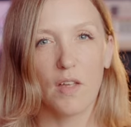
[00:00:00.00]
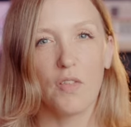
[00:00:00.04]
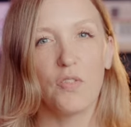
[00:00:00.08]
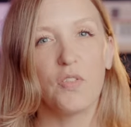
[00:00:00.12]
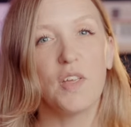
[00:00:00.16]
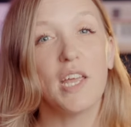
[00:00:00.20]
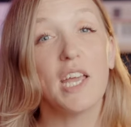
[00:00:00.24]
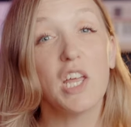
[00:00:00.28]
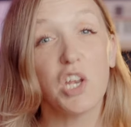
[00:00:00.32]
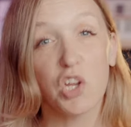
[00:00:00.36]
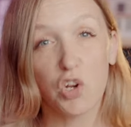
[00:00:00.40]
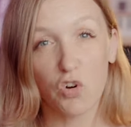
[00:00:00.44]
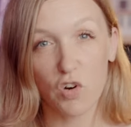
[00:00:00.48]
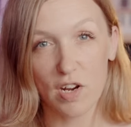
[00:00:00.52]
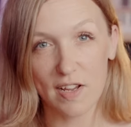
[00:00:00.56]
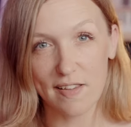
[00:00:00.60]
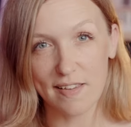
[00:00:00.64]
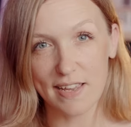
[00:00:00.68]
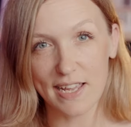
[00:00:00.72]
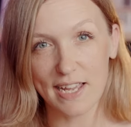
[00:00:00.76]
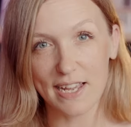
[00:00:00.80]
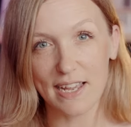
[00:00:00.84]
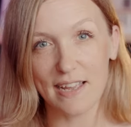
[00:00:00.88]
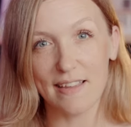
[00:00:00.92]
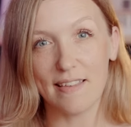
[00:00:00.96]
The inner
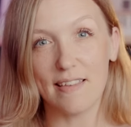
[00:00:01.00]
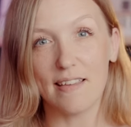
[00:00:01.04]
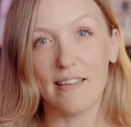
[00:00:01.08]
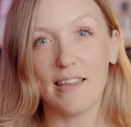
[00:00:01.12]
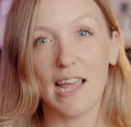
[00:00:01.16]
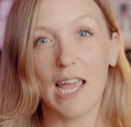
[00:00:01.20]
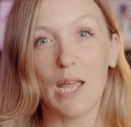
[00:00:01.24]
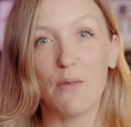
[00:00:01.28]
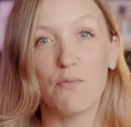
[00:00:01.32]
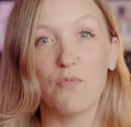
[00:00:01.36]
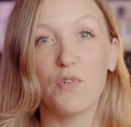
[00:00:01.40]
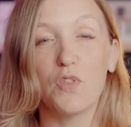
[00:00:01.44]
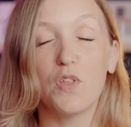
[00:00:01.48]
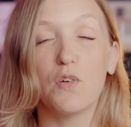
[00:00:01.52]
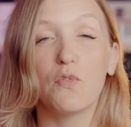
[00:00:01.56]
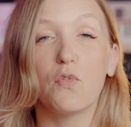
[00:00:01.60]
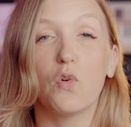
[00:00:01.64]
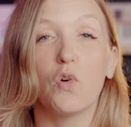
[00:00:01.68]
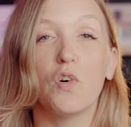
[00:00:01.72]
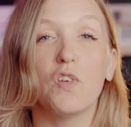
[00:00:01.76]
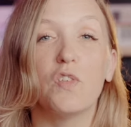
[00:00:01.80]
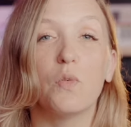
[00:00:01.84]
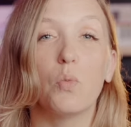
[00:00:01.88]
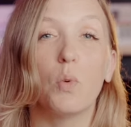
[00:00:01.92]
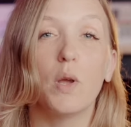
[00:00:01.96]
critic is a name for the
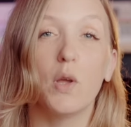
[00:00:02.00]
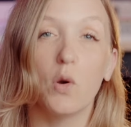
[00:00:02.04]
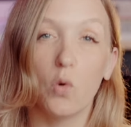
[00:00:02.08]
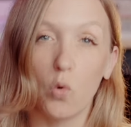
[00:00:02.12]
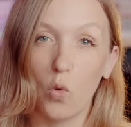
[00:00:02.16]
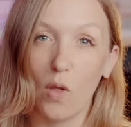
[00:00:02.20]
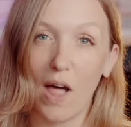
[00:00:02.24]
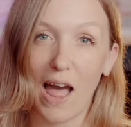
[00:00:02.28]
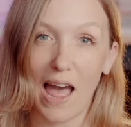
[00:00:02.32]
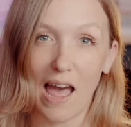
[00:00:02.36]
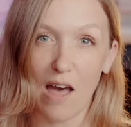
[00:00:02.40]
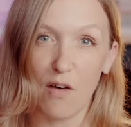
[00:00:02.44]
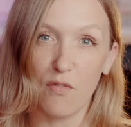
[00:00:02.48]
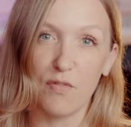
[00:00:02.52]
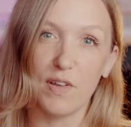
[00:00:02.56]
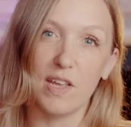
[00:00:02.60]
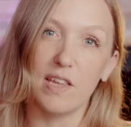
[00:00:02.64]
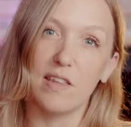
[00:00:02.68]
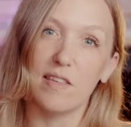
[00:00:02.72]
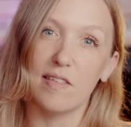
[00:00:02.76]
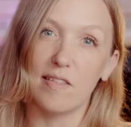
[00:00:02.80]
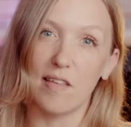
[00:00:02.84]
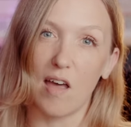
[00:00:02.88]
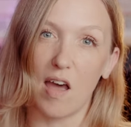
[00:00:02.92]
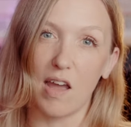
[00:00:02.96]
voice we all have
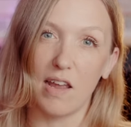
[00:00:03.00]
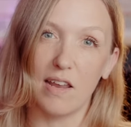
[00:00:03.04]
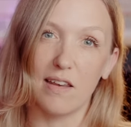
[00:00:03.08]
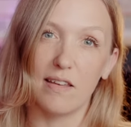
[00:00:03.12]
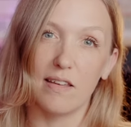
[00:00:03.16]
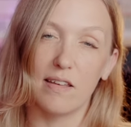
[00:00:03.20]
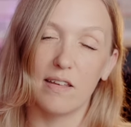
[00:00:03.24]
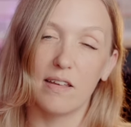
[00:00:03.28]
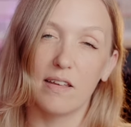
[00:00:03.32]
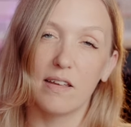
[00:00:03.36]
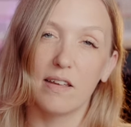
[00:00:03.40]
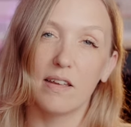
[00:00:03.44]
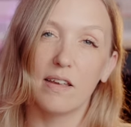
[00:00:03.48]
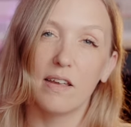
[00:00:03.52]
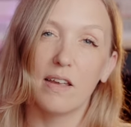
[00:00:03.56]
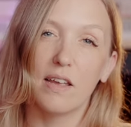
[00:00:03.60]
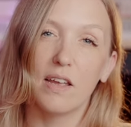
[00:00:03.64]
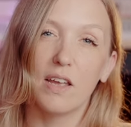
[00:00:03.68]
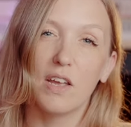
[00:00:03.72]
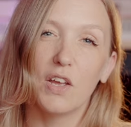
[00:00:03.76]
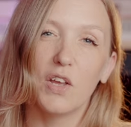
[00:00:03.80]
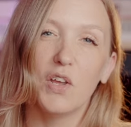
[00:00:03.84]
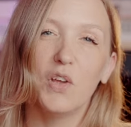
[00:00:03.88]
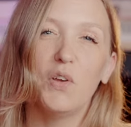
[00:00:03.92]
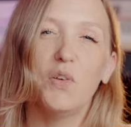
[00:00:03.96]
inside.
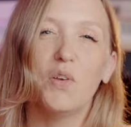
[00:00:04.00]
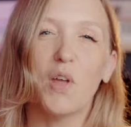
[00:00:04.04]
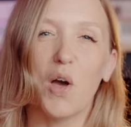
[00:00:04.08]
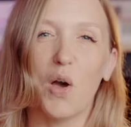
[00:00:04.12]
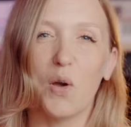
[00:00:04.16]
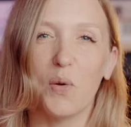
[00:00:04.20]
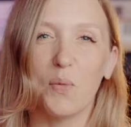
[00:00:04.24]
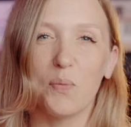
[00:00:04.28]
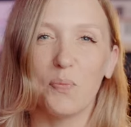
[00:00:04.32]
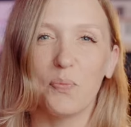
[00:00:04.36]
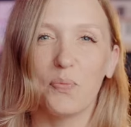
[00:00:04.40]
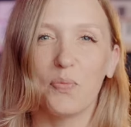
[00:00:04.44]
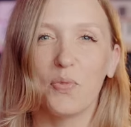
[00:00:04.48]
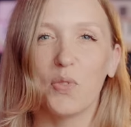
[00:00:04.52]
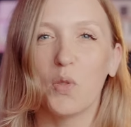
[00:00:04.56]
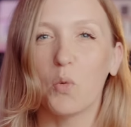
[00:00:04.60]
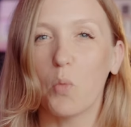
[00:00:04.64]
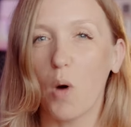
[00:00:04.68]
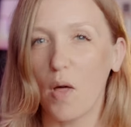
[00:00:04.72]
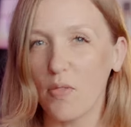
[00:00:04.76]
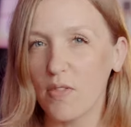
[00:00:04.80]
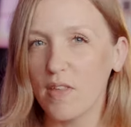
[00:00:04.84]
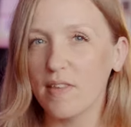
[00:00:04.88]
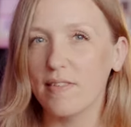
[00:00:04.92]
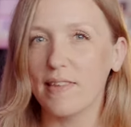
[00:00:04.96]
You know, the
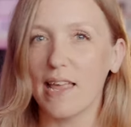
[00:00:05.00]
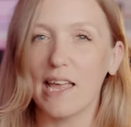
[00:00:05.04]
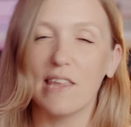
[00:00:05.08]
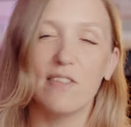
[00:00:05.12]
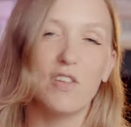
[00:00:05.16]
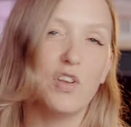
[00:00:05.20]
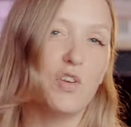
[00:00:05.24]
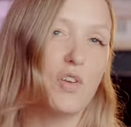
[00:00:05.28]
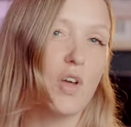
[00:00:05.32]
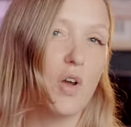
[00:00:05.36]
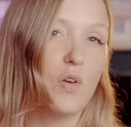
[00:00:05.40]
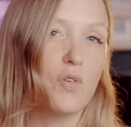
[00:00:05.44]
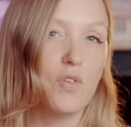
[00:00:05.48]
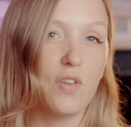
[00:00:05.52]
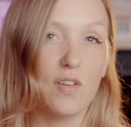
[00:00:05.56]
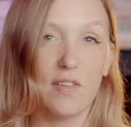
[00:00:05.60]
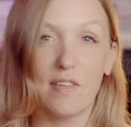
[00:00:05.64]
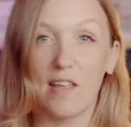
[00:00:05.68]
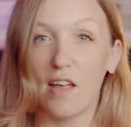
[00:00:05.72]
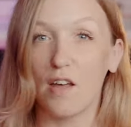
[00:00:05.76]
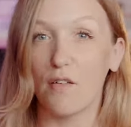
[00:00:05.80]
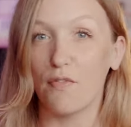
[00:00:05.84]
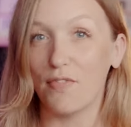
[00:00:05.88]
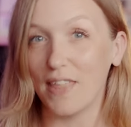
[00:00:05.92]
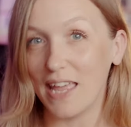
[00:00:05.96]
one that says you don't
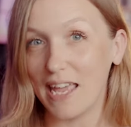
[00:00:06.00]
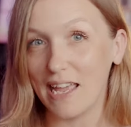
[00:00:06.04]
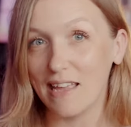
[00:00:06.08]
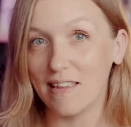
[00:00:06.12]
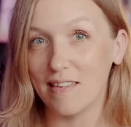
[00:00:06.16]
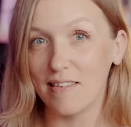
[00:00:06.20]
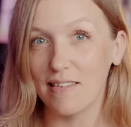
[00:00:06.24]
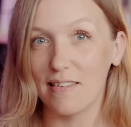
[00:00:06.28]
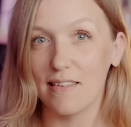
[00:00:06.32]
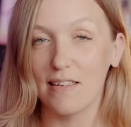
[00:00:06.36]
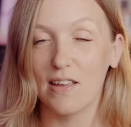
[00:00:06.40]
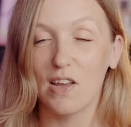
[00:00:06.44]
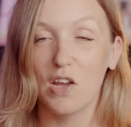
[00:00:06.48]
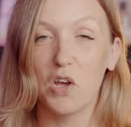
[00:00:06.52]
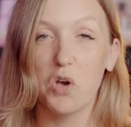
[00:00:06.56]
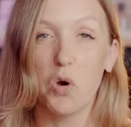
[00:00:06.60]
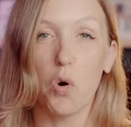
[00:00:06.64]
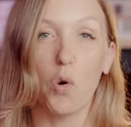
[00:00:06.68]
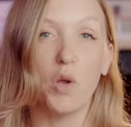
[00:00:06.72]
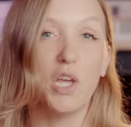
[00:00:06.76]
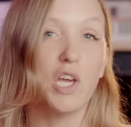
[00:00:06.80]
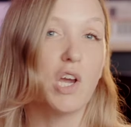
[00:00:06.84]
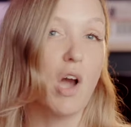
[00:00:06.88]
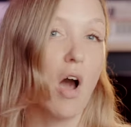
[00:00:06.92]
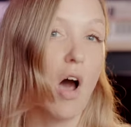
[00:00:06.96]
deserve this,
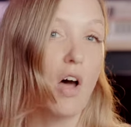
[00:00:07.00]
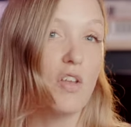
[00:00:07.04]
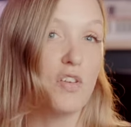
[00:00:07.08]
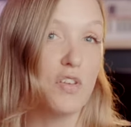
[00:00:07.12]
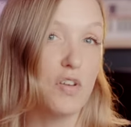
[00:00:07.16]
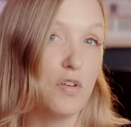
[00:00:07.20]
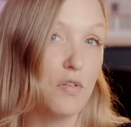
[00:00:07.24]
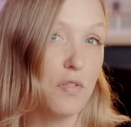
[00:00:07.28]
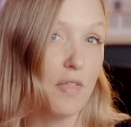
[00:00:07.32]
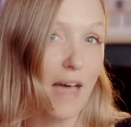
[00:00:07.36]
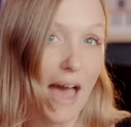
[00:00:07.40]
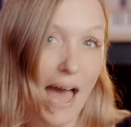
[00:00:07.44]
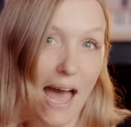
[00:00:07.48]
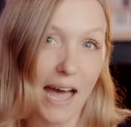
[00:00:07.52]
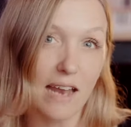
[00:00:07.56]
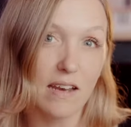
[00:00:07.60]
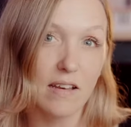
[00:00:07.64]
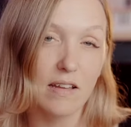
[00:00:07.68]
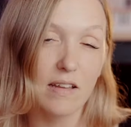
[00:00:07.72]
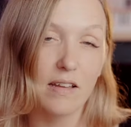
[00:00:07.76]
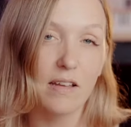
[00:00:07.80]
or you can't do that,